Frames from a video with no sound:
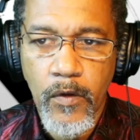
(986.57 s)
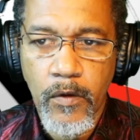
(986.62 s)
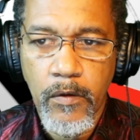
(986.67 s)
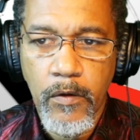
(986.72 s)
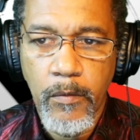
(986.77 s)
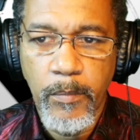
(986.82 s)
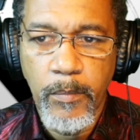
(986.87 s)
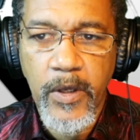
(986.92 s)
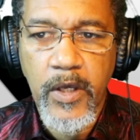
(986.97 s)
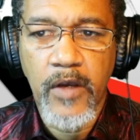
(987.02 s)

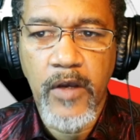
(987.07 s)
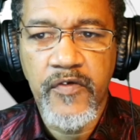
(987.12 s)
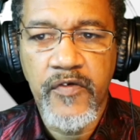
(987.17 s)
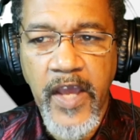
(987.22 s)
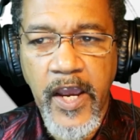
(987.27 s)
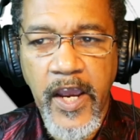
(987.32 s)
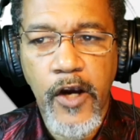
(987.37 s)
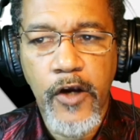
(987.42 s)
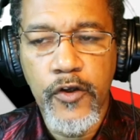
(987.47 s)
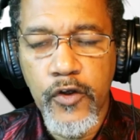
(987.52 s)
because they
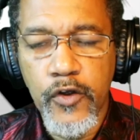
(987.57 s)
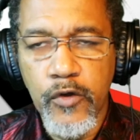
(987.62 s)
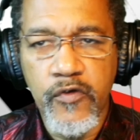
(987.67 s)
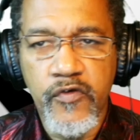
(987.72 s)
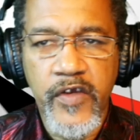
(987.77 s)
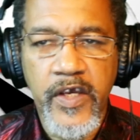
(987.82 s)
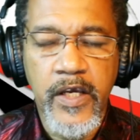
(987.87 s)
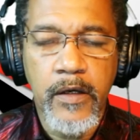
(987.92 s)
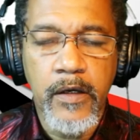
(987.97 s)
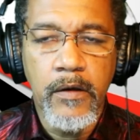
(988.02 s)
are
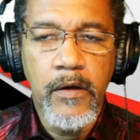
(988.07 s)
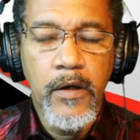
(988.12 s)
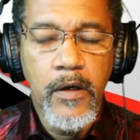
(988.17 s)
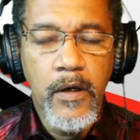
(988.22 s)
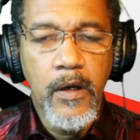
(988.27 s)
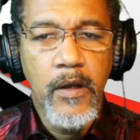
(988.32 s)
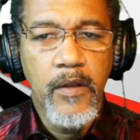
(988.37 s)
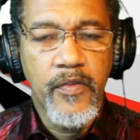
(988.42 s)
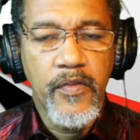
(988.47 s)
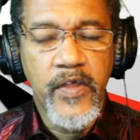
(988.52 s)
using
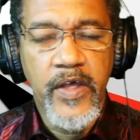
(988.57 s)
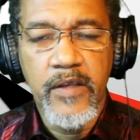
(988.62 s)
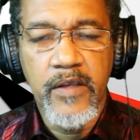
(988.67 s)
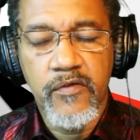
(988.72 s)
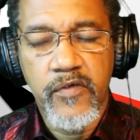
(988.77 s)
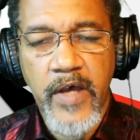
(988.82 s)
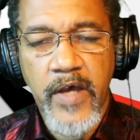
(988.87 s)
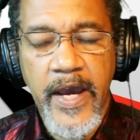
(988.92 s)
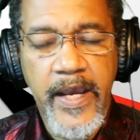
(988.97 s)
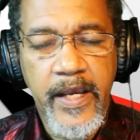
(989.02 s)
things
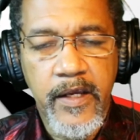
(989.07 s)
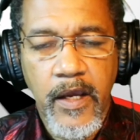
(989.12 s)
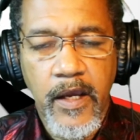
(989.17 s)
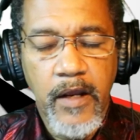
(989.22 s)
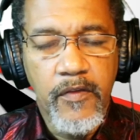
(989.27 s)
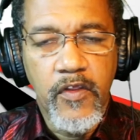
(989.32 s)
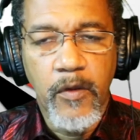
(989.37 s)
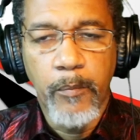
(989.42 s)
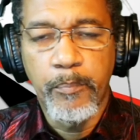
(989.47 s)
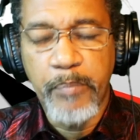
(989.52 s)
like
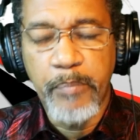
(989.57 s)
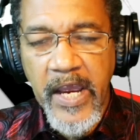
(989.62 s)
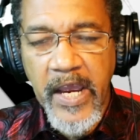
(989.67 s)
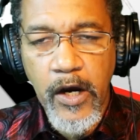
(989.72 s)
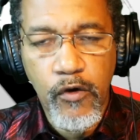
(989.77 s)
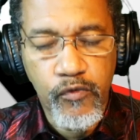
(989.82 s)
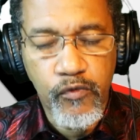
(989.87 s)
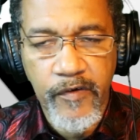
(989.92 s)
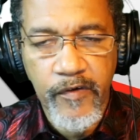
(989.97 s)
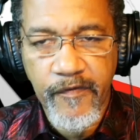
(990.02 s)
the bail
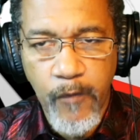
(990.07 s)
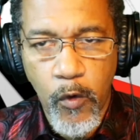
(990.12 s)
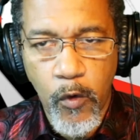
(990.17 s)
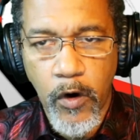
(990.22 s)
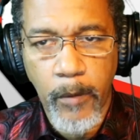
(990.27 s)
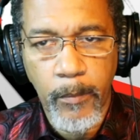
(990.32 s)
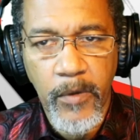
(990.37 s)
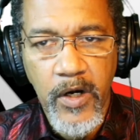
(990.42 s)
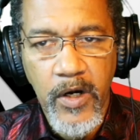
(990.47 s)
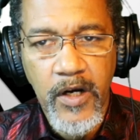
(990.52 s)
reform
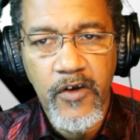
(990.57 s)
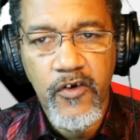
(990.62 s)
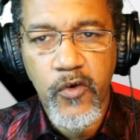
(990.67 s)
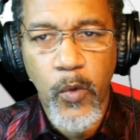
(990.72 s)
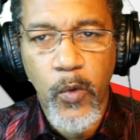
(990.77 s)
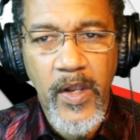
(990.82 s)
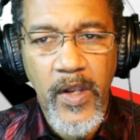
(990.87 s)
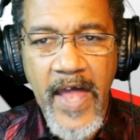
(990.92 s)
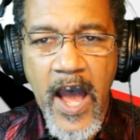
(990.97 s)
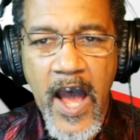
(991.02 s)
to
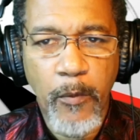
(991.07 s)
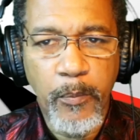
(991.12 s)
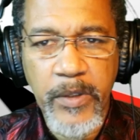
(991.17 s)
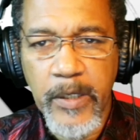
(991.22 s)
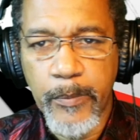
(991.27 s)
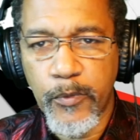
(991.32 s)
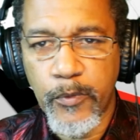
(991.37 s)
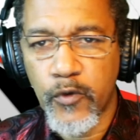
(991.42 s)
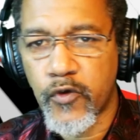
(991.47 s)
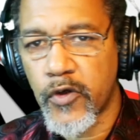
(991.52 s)
allow
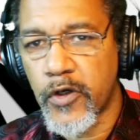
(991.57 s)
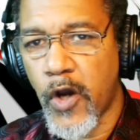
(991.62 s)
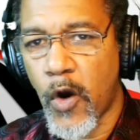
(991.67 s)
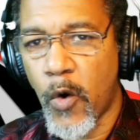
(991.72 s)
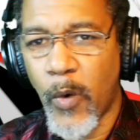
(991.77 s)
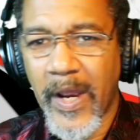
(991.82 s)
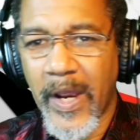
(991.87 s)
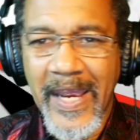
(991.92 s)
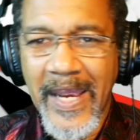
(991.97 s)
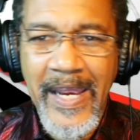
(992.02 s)
people to go
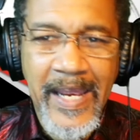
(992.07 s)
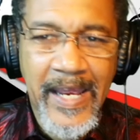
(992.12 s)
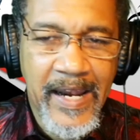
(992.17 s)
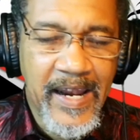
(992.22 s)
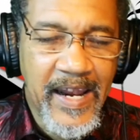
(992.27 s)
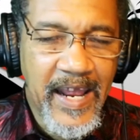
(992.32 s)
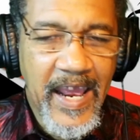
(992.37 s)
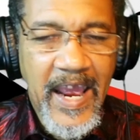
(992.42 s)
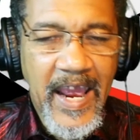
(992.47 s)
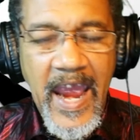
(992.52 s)
in
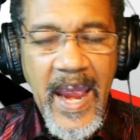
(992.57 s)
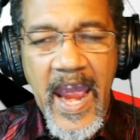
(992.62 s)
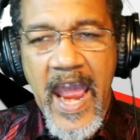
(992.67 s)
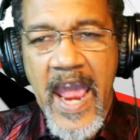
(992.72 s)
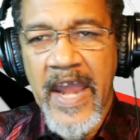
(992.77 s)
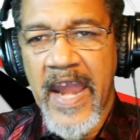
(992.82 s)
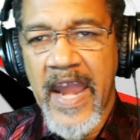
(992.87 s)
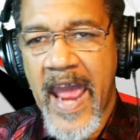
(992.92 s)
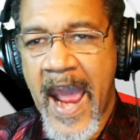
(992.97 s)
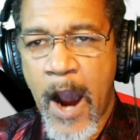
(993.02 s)

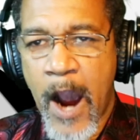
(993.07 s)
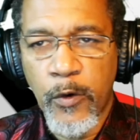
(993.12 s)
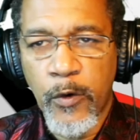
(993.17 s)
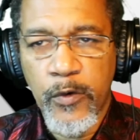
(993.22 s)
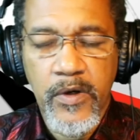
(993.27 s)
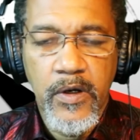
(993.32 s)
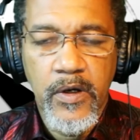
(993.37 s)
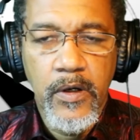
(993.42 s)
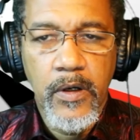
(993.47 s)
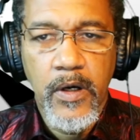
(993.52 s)
and out
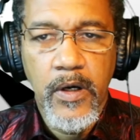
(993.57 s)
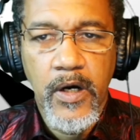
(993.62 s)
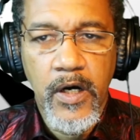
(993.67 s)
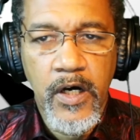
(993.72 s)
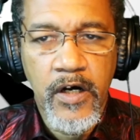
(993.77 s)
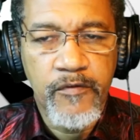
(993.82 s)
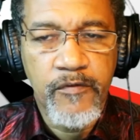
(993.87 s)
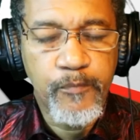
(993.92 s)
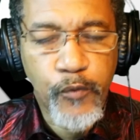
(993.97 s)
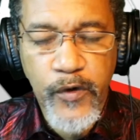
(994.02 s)

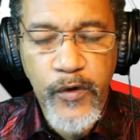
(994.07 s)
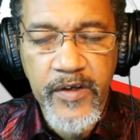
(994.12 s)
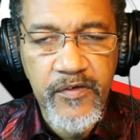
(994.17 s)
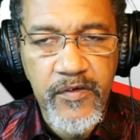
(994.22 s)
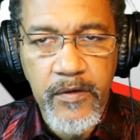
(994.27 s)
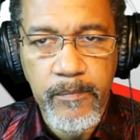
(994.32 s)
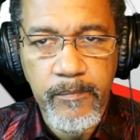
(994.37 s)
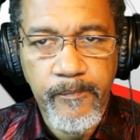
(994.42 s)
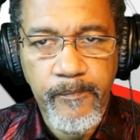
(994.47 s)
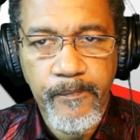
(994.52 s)
of
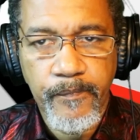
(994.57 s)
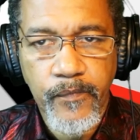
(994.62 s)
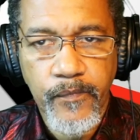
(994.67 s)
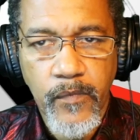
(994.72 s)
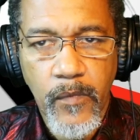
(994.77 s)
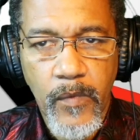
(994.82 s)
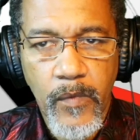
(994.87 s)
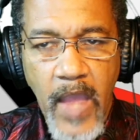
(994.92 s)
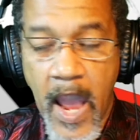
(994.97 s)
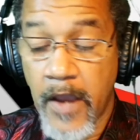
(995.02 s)
prison,
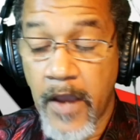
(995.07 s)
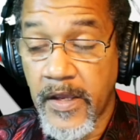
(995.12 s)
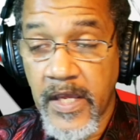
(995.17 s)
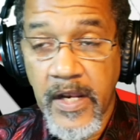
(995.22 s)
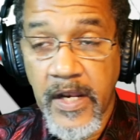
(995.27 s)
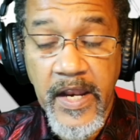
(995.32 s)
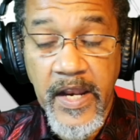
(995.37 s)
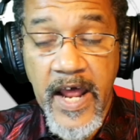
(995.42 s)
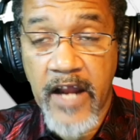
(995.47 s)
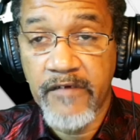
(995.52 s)
in
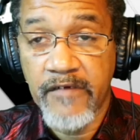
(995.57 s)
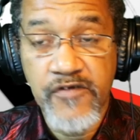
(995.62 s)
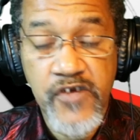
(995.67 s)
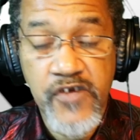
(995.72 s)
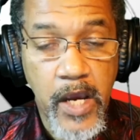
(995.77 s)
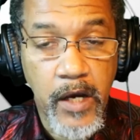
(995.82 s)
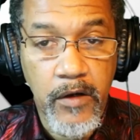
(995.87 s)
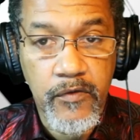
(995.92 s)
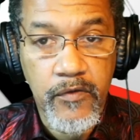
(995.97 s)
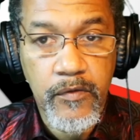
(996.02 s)
and out of
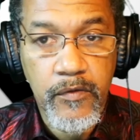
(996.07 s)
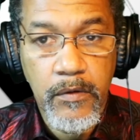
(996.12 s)
jails,